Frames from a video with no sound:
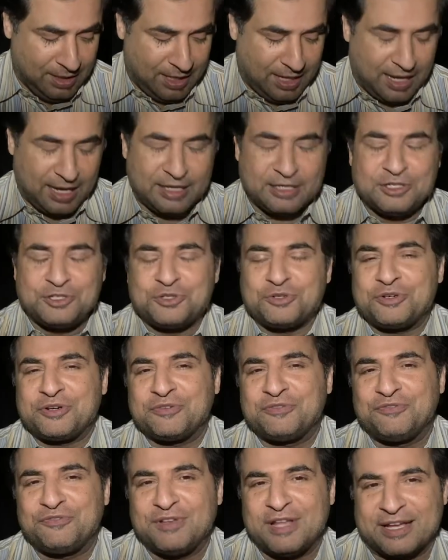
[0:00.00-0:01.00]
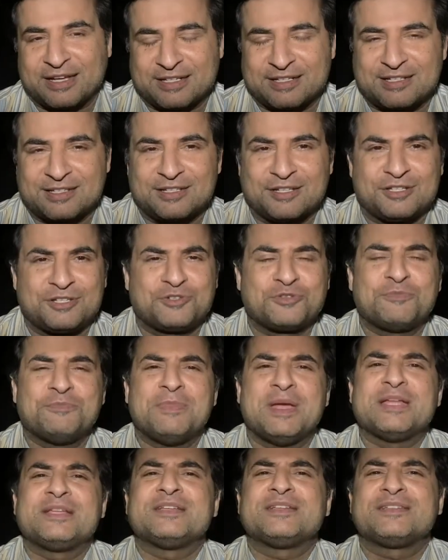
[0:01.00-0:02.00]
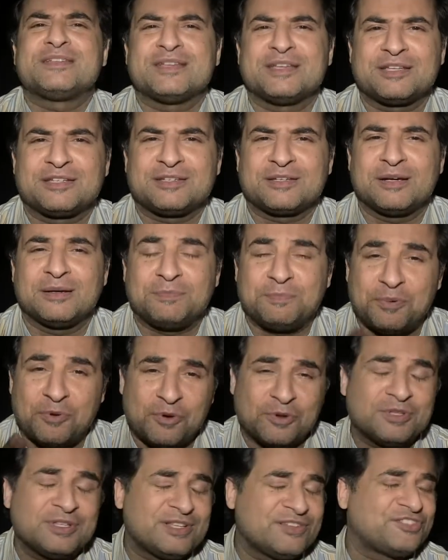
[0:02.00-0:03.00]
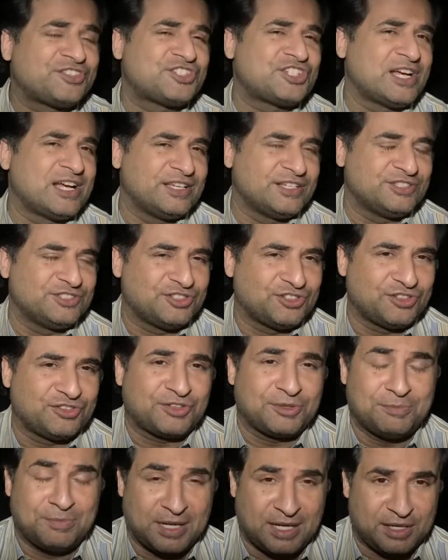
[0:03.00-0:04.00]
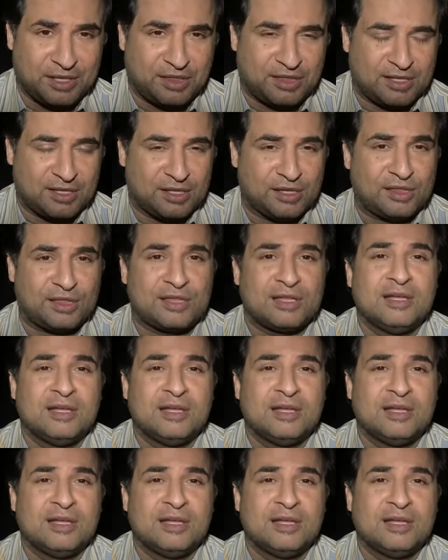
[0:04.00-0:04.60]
and to reflect, to meditate upon these challenges and biases.